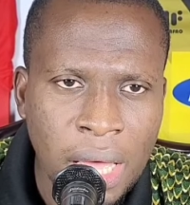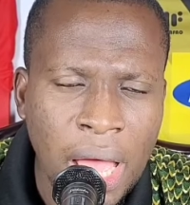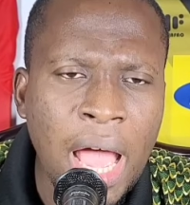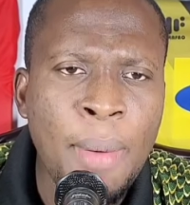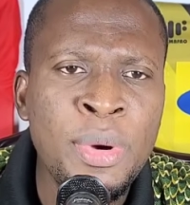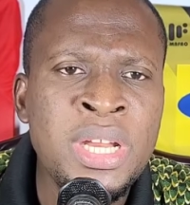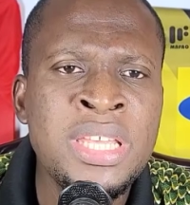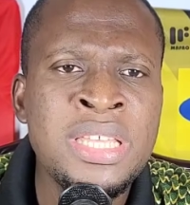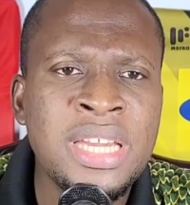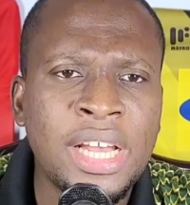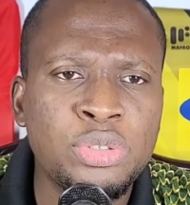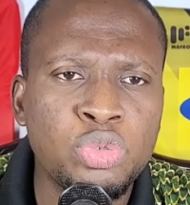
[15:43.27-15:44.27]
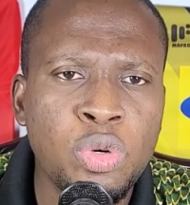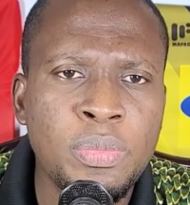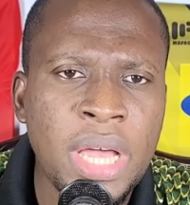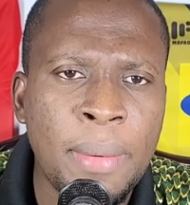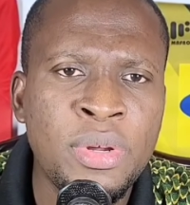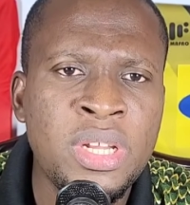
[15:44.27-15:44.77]
Amuni nyina so
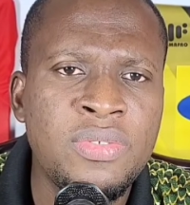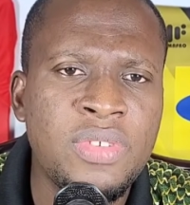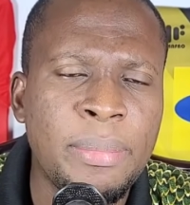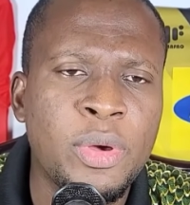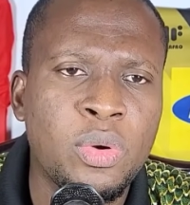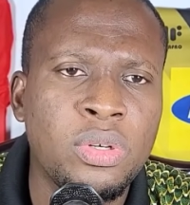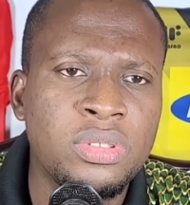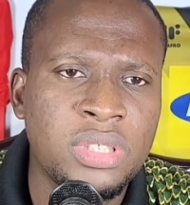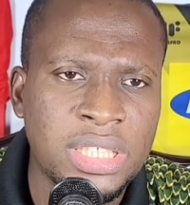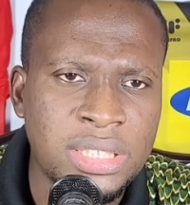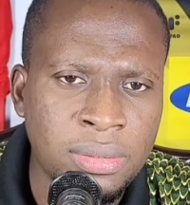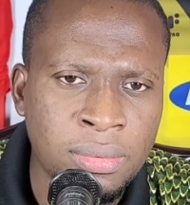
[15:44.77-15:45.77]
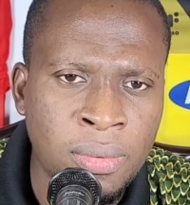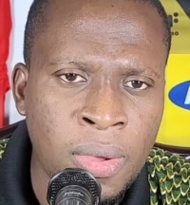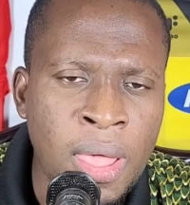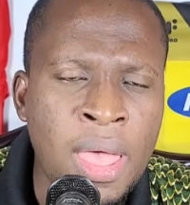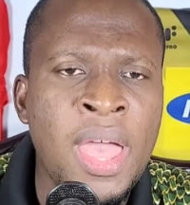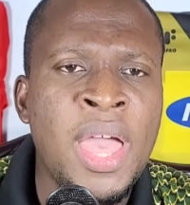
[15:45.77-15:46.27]
bi amudi twa me contract no.
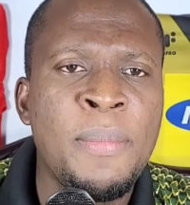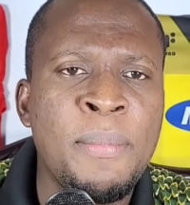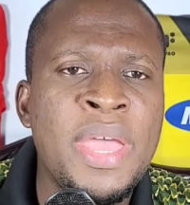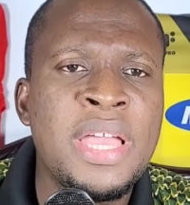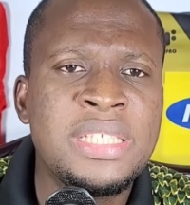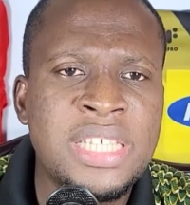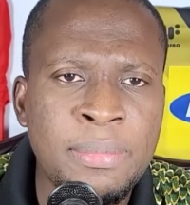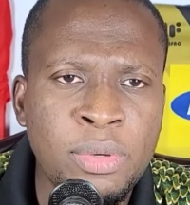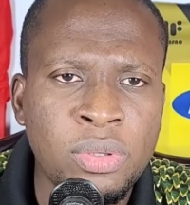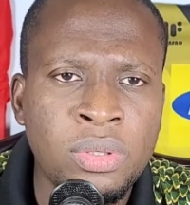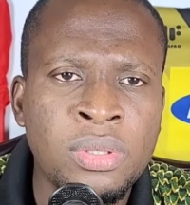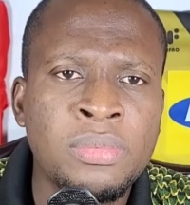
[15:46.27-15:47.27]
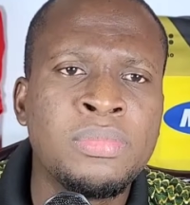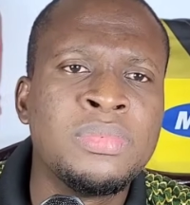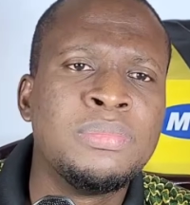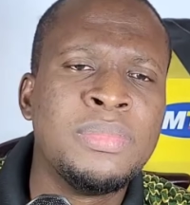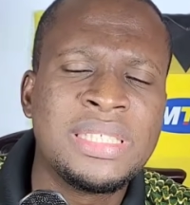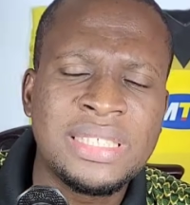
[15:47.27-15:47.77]
Me jemo
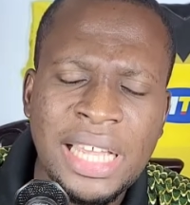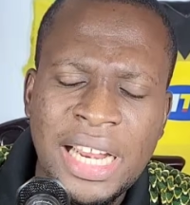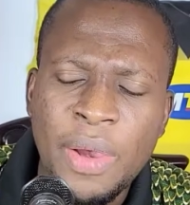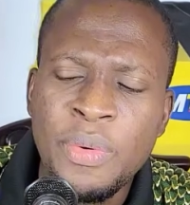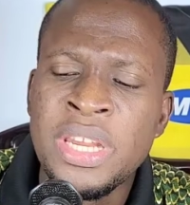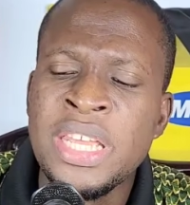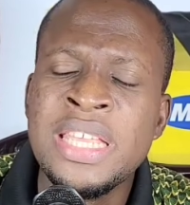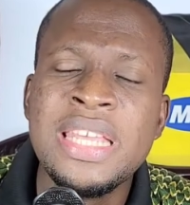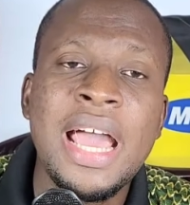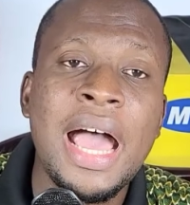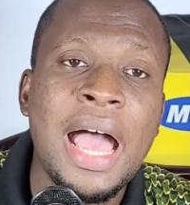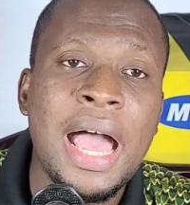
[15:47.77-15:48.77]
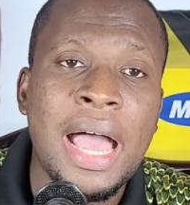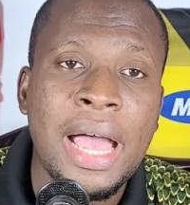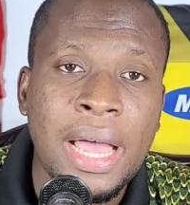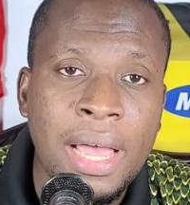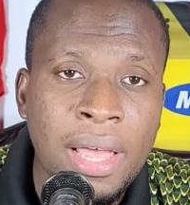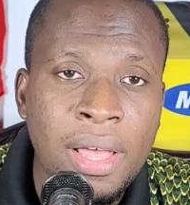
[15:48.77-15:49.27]
me salary ni
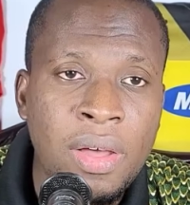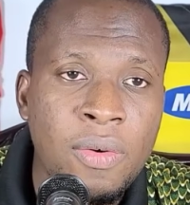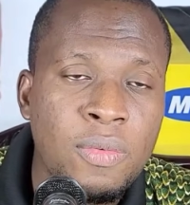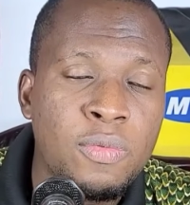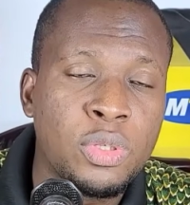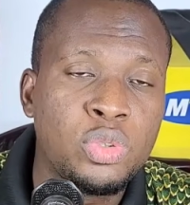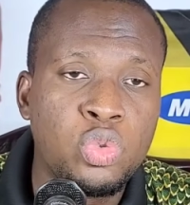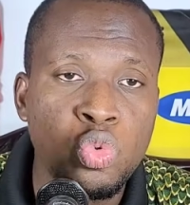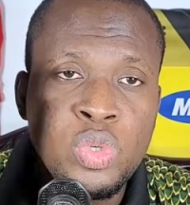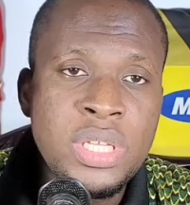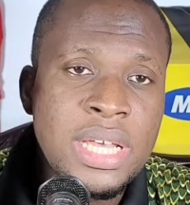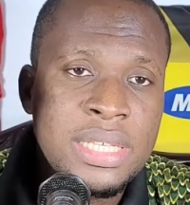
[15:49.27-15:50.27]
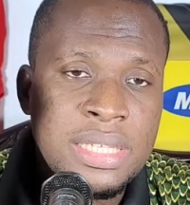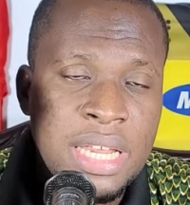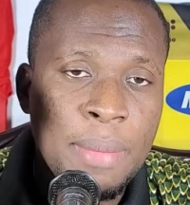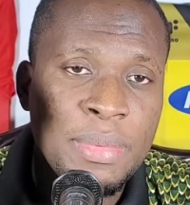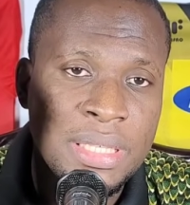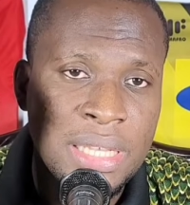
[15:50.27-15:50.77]
nyina for 2 years
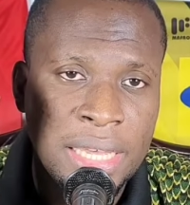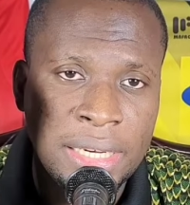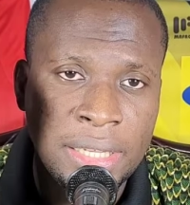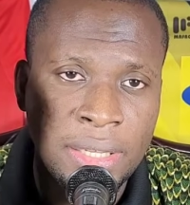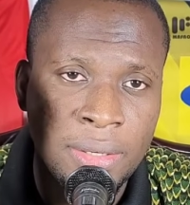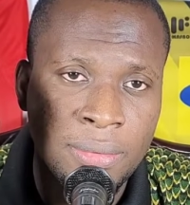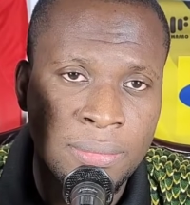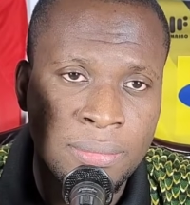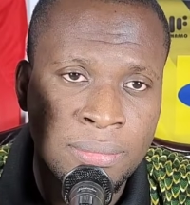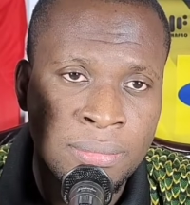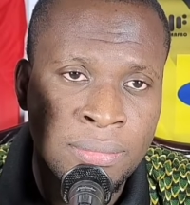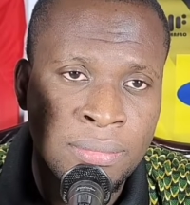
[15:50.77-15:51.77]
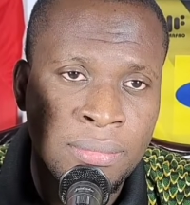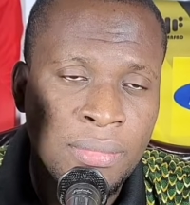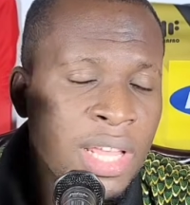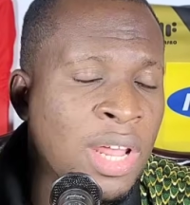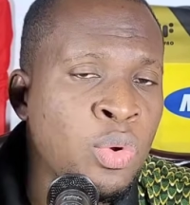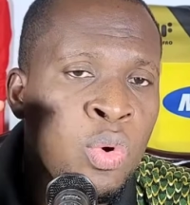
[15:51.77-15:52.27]
na me signing ya.
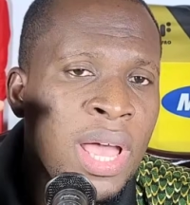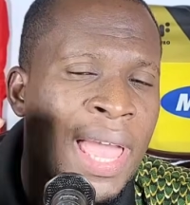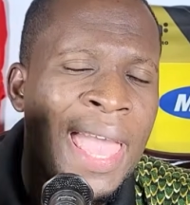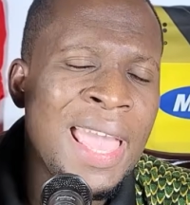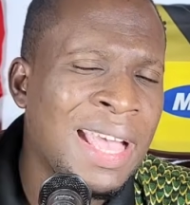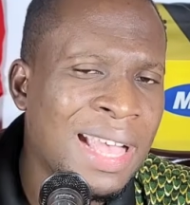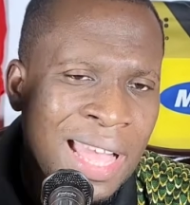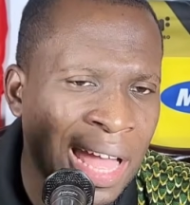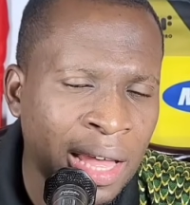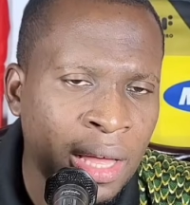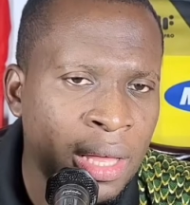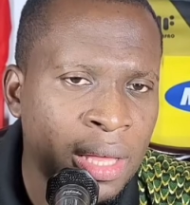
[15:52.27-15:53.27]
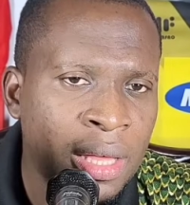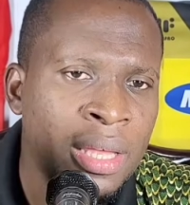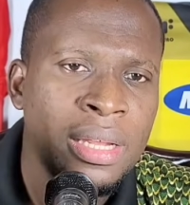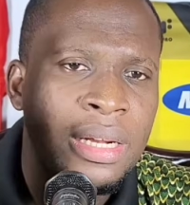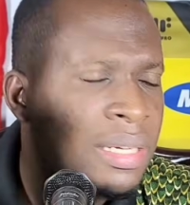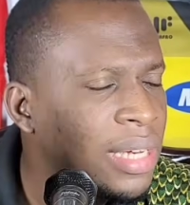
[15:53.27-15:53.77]
Eno enka
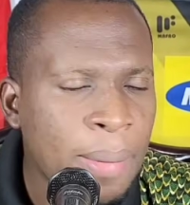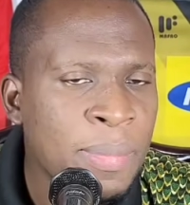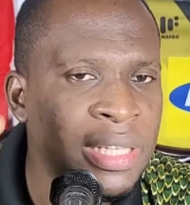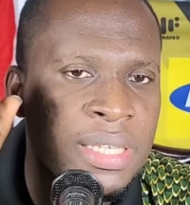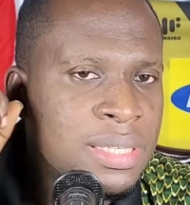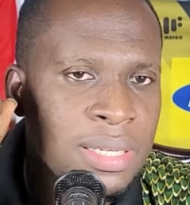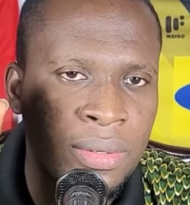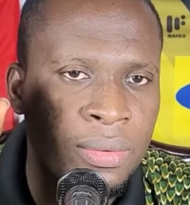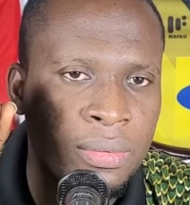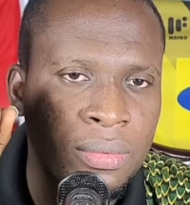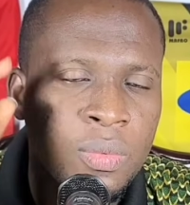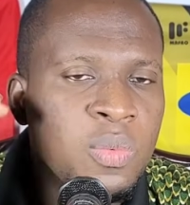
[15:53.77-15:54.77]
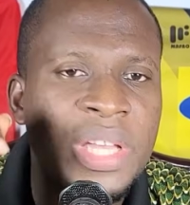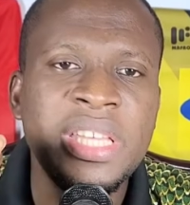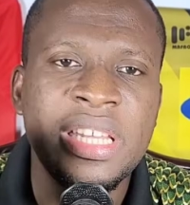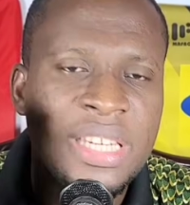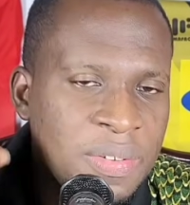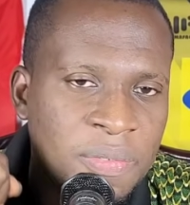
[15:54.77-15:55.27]
damages no
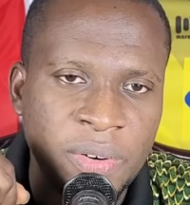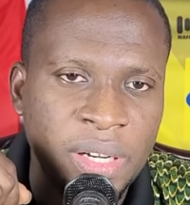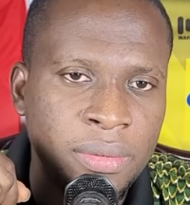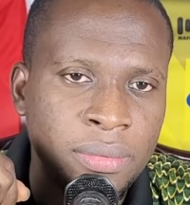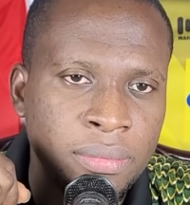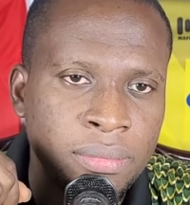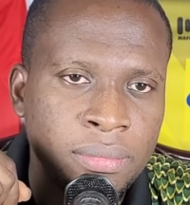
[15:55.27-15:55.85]
we different.